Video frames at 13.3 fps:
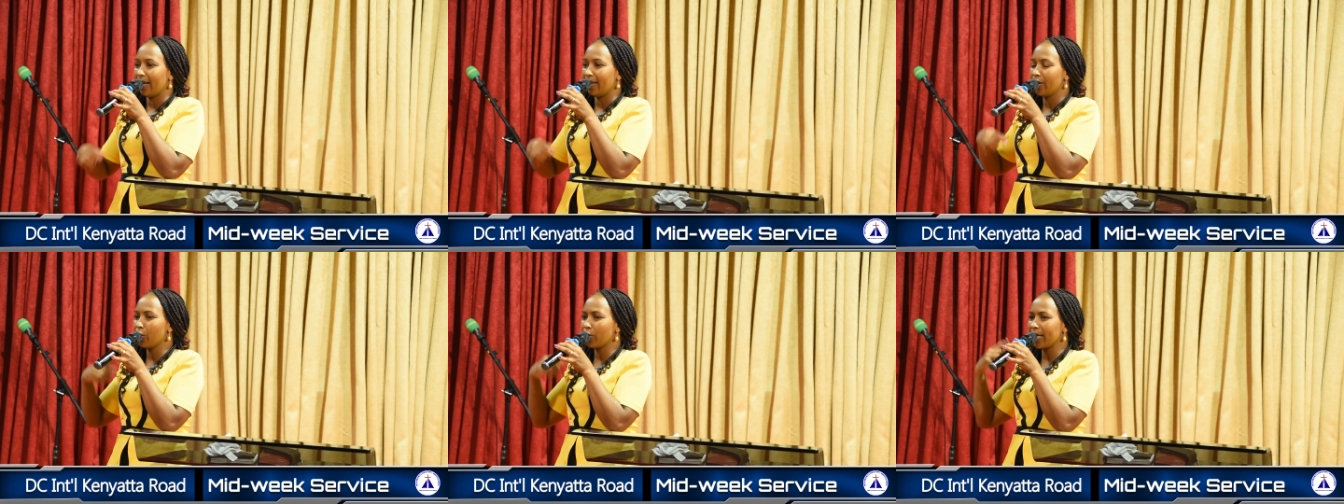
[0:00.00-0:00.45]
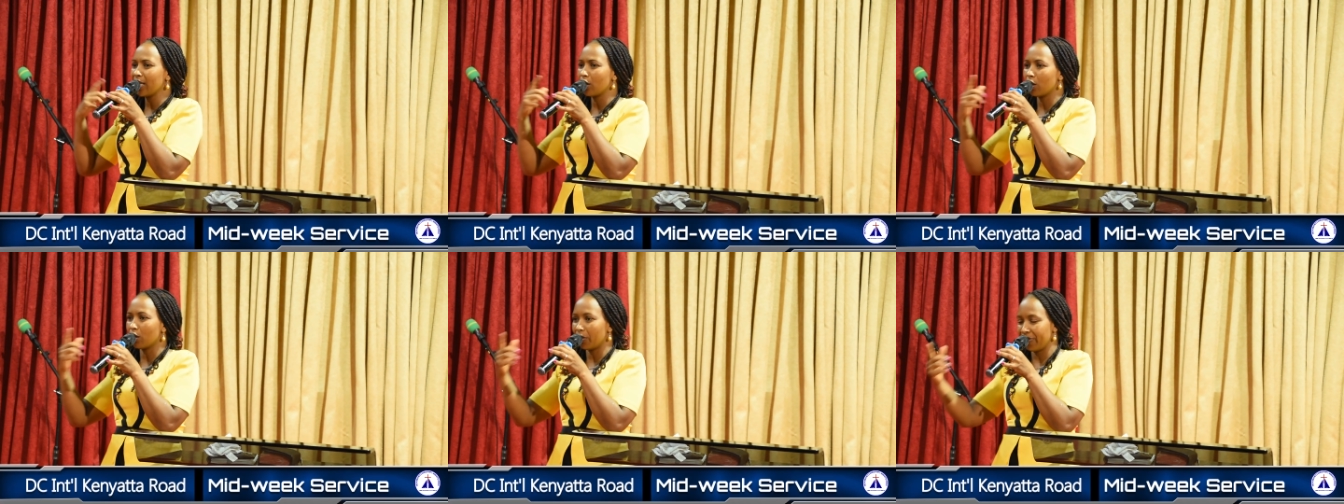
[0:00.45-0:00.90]
during
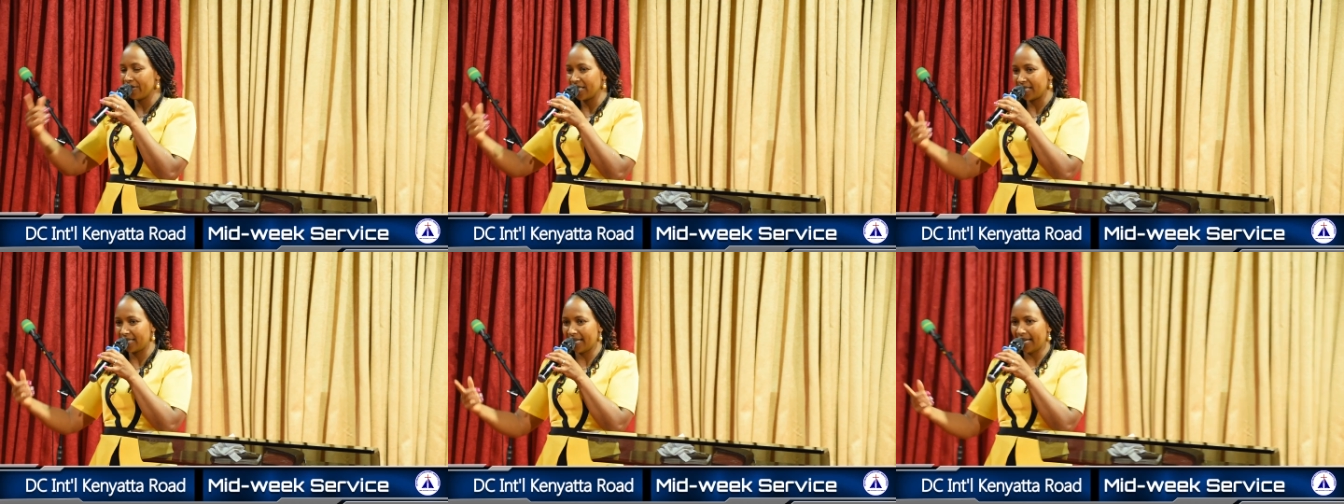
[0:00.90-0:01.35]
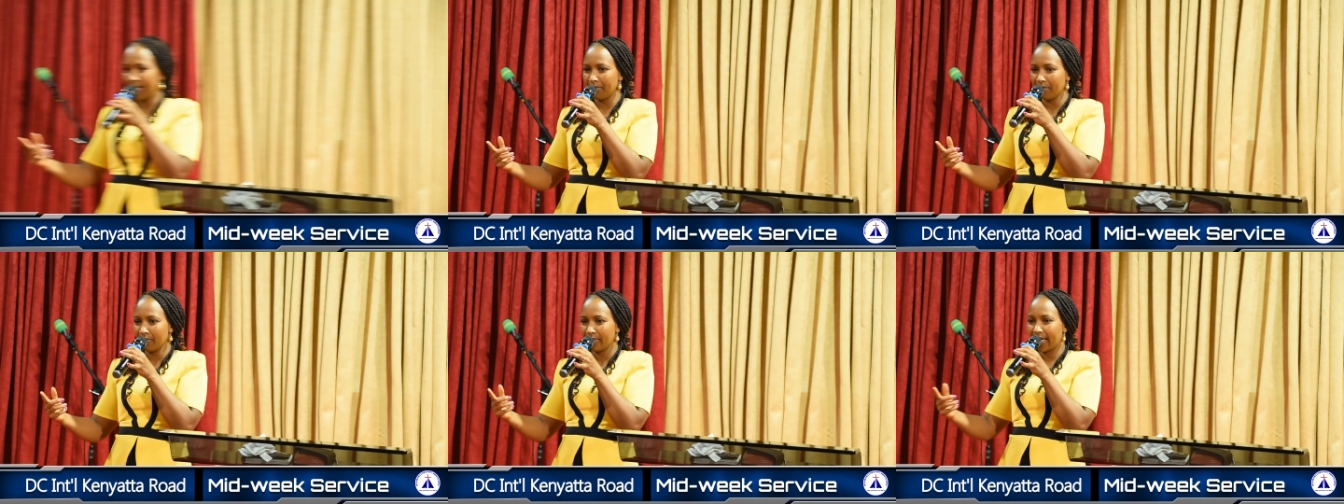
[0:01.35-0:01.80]
COVID
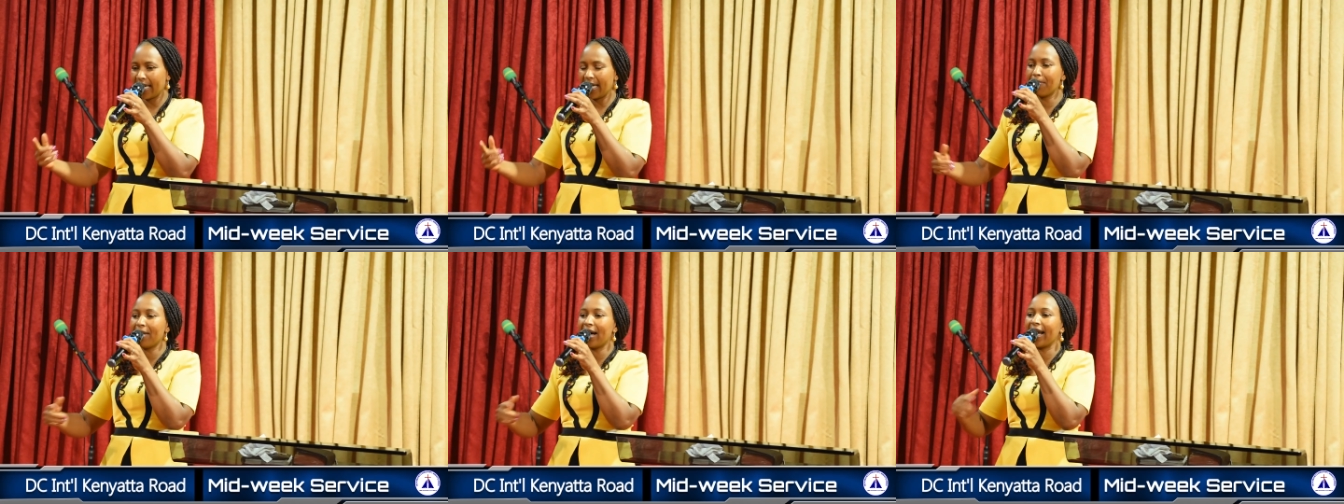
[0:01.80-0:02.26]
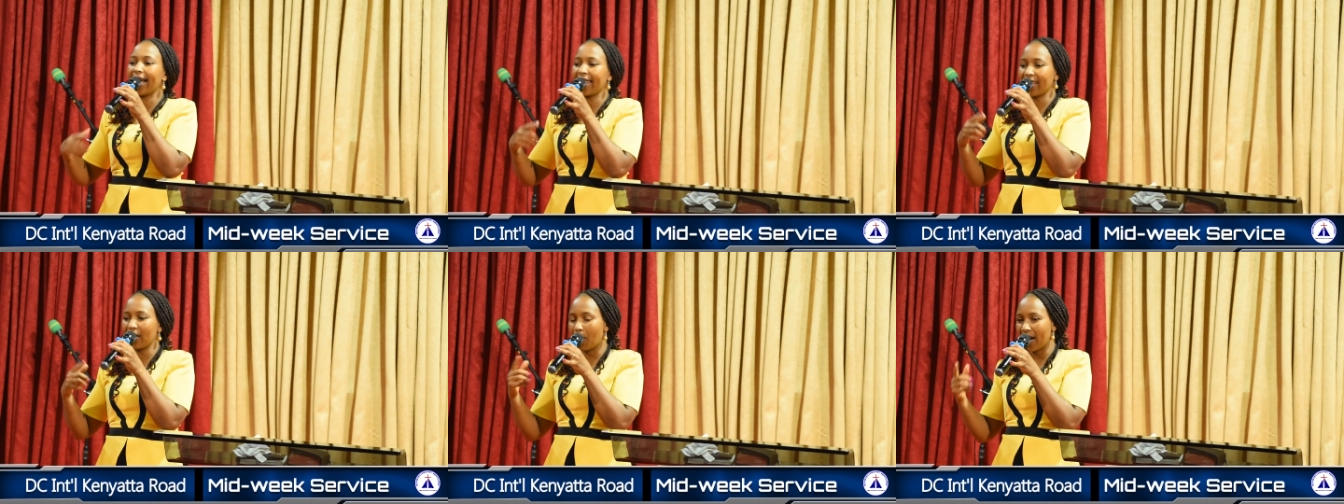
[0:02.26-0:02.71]
time came
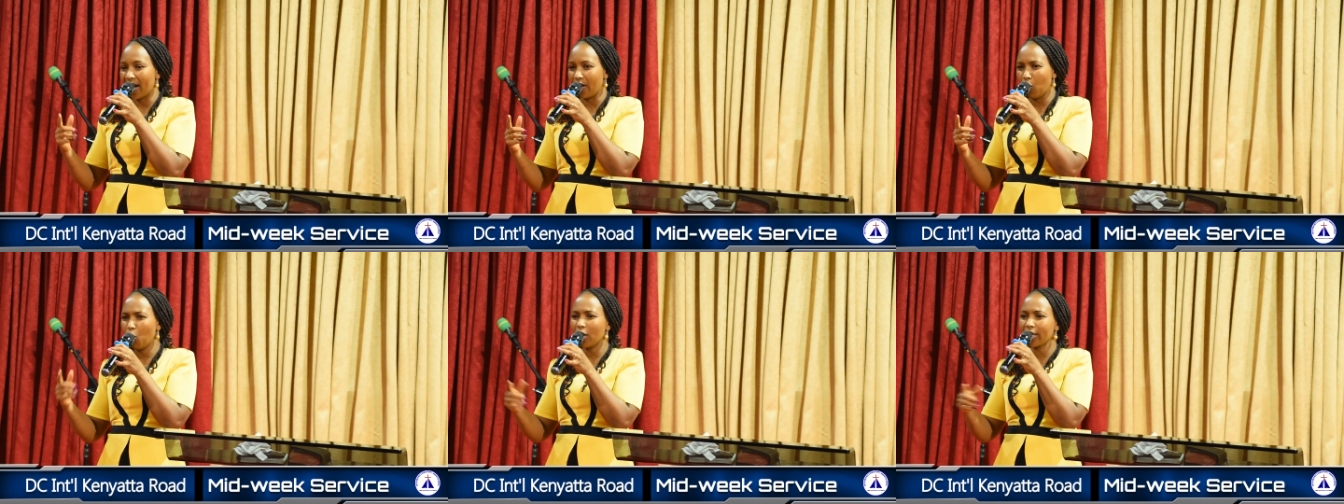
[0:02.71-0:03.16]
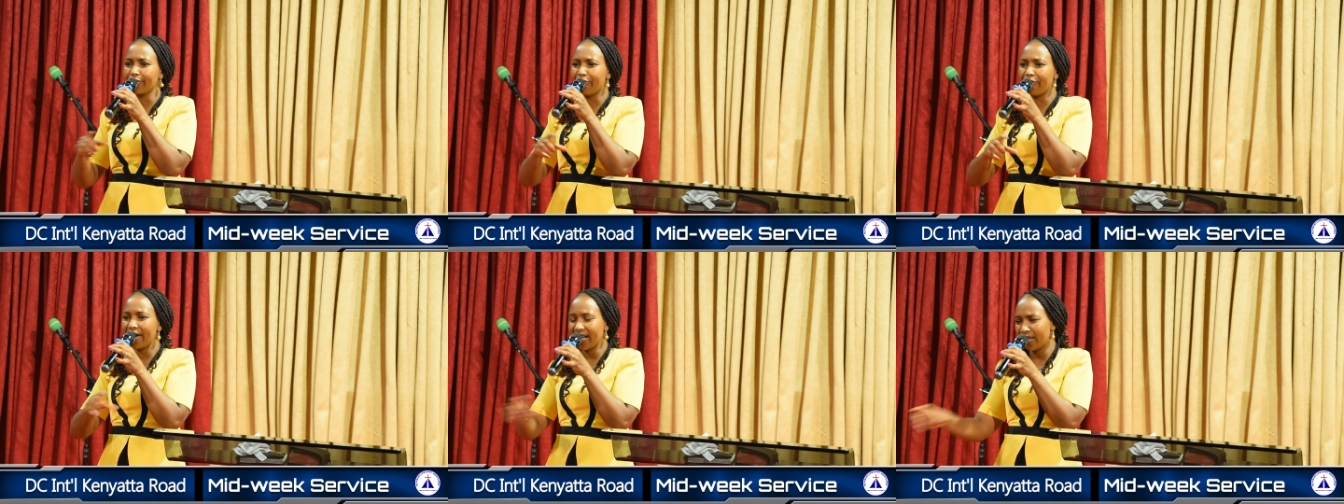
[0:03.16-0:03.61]
another one who was
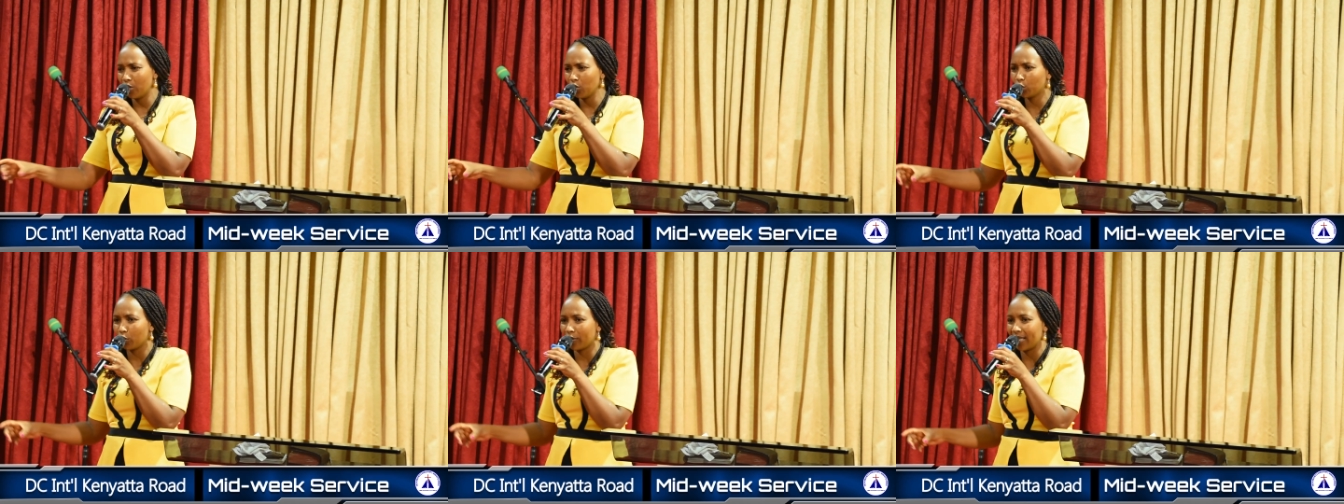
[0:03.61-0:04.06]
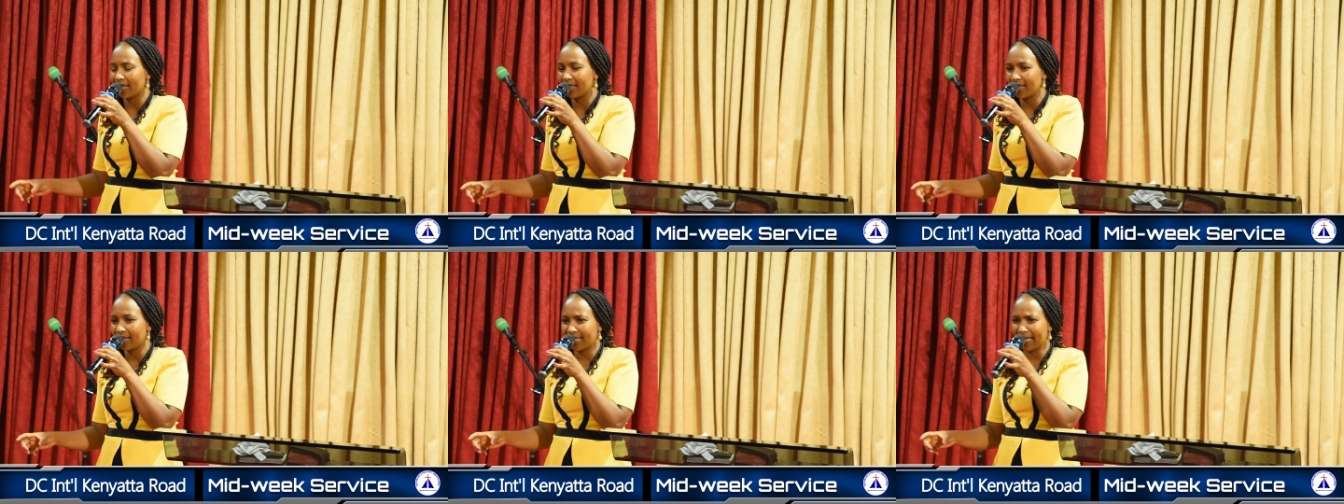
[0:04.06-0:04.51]
very new to the
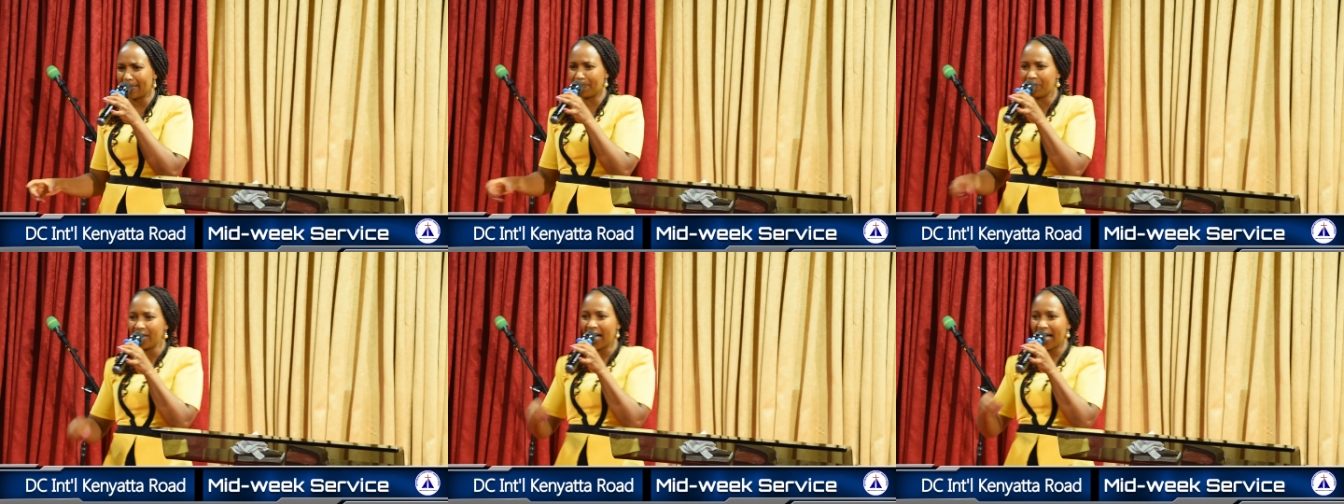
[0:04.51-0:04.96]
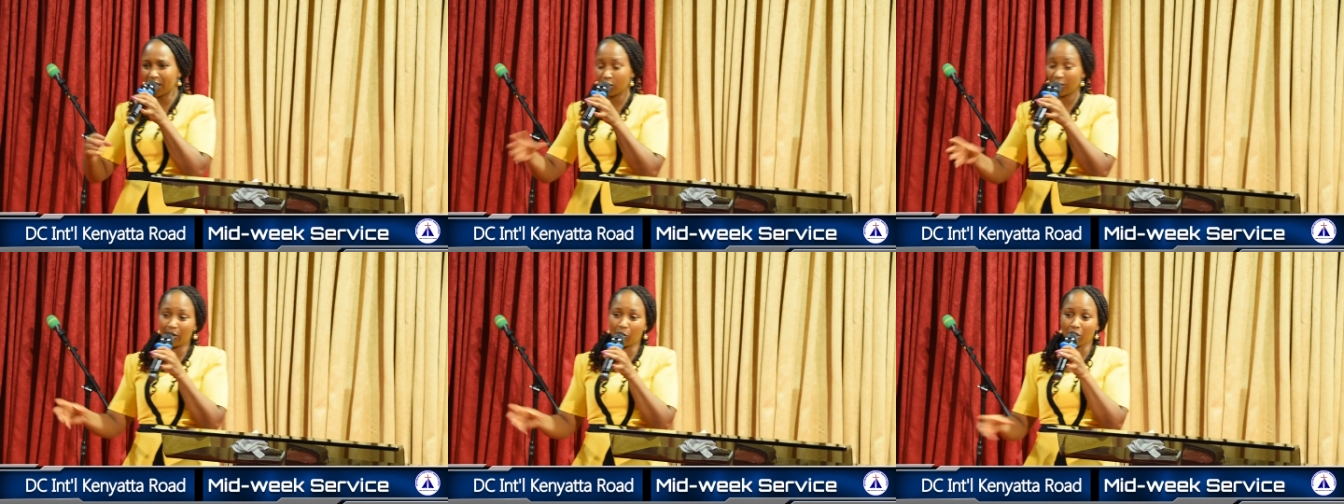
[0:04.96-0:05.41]
system,
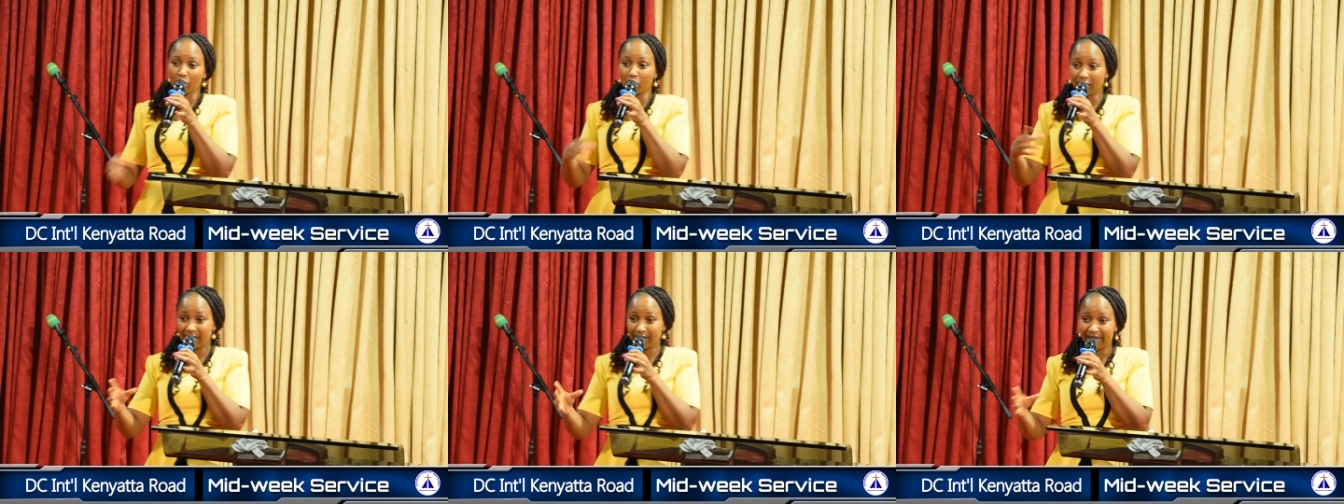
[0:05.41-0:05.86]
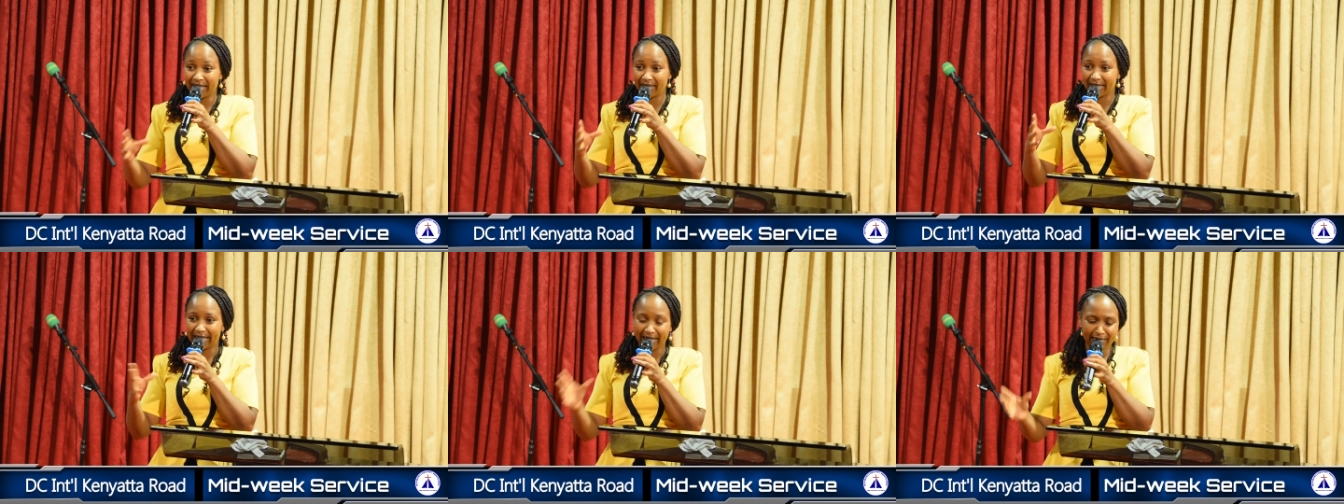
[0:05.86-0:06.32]
actually was not
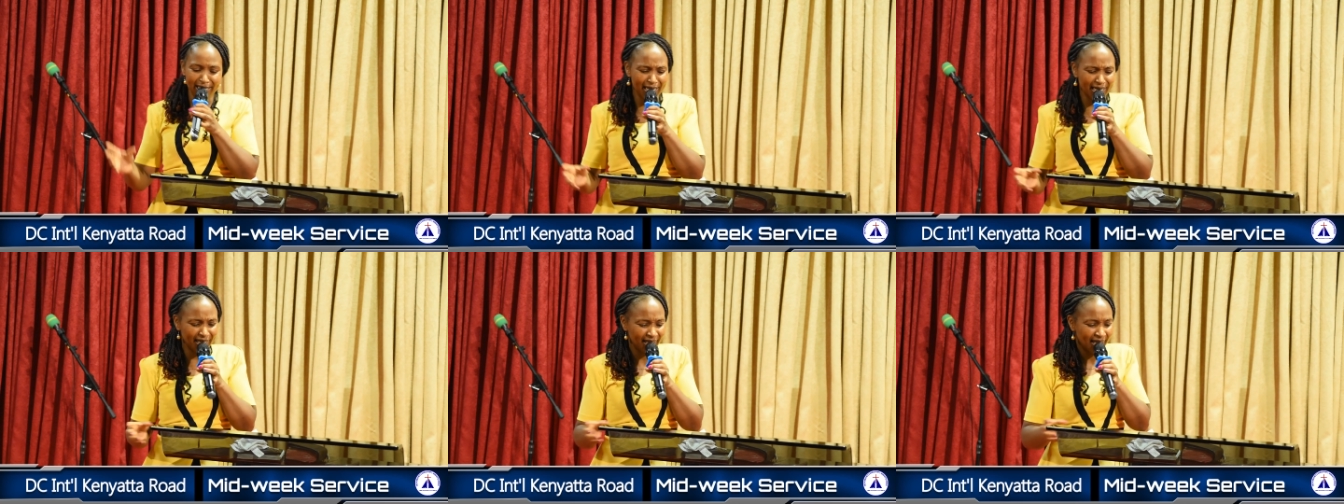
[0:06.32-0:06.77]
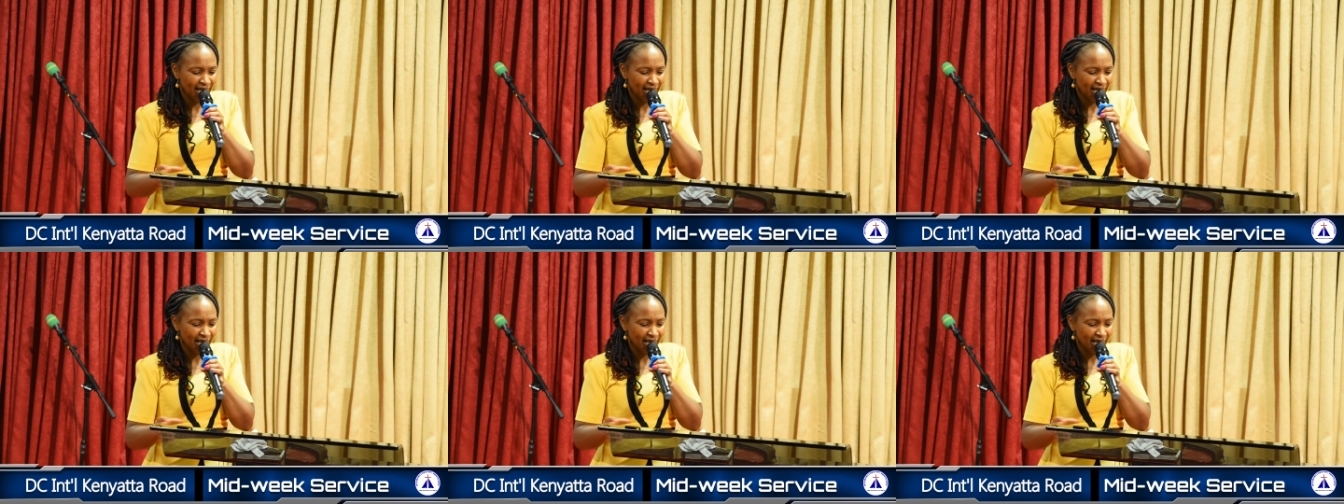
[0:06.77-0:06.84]
even Kenyan,